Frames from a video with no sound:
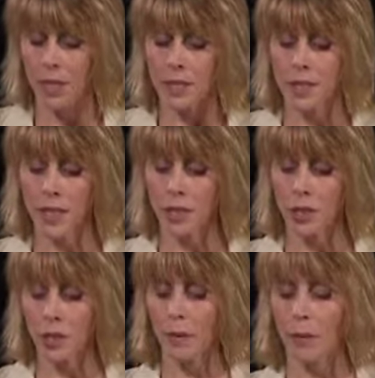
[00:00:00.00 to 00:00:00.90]

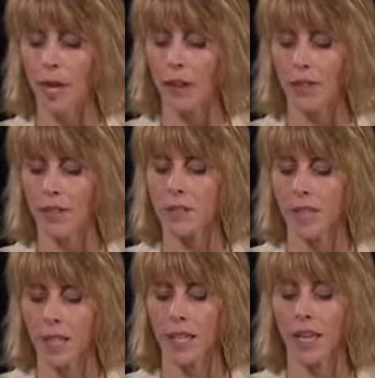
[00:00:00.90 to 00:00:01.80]
Signatures may be
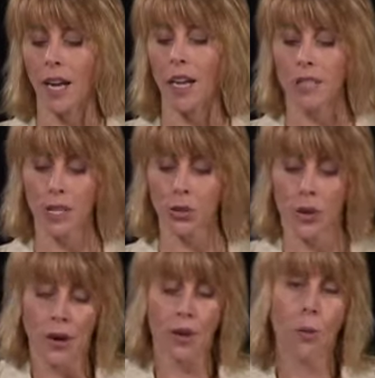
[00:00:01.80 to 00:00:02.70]
evidenced in
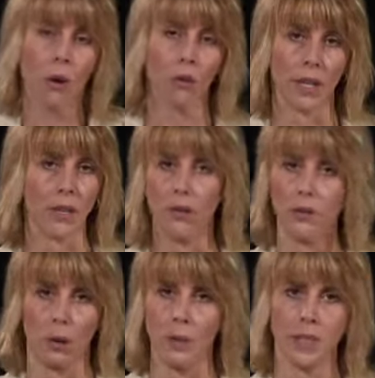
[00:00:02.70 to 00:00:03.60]
electronic or written
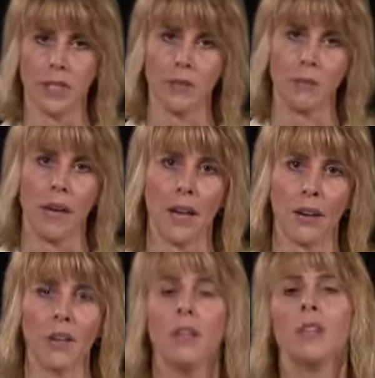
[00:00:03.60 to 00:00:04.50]
form. It doesn't matter.